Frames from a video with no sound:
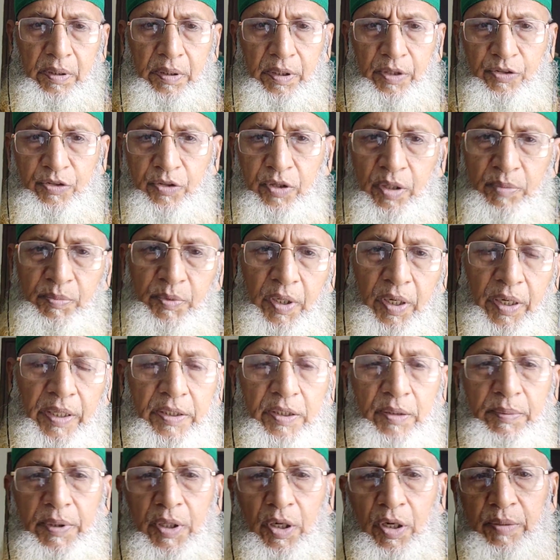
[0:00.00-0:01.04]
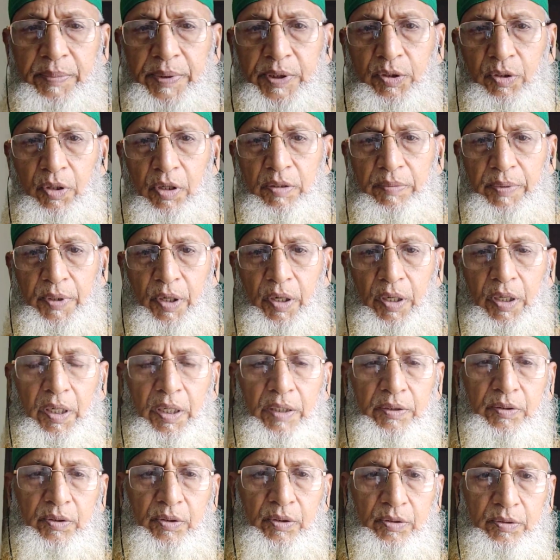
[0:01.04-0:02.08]
Assalamu alaikum warahmatullahi
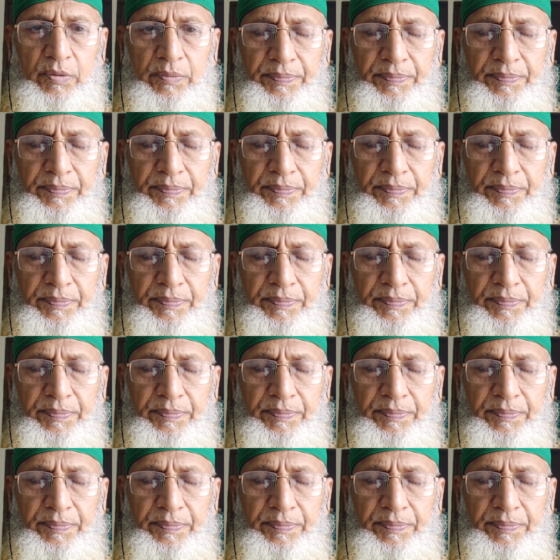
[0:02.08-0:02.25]
wabarakatuh.